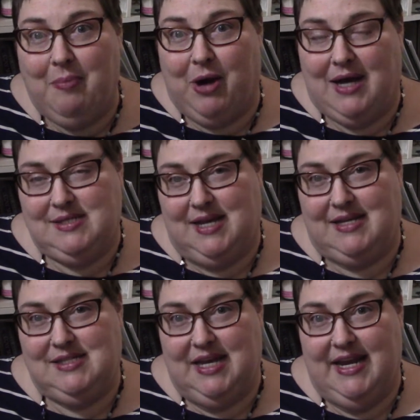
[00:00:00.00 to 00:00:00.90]

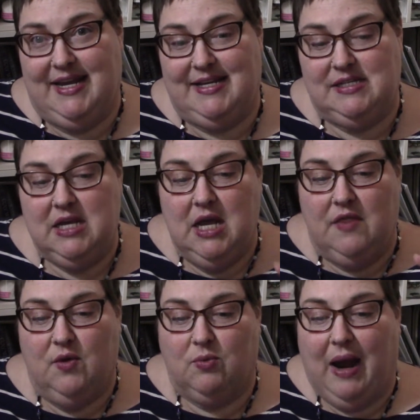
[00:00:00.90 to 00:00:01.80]
process is
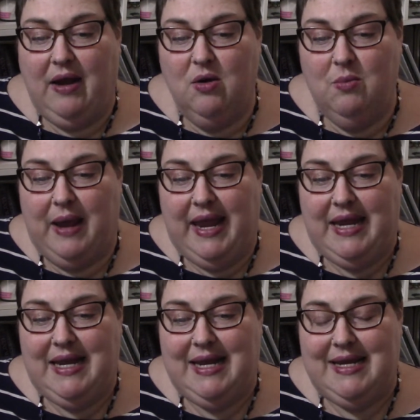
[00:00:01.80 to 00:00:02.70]
the Rider
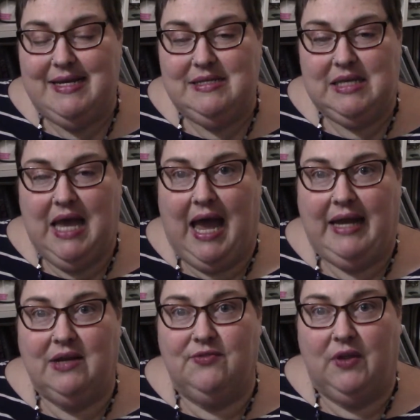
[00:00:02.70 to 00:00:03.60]
Waite is
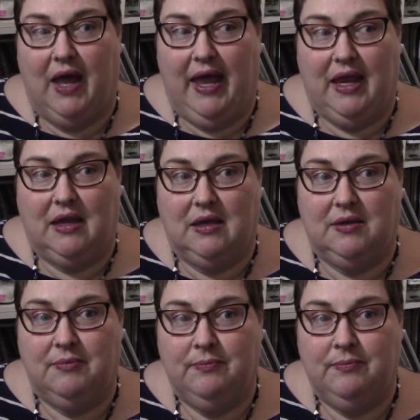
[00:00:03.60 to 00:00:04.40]
kind of like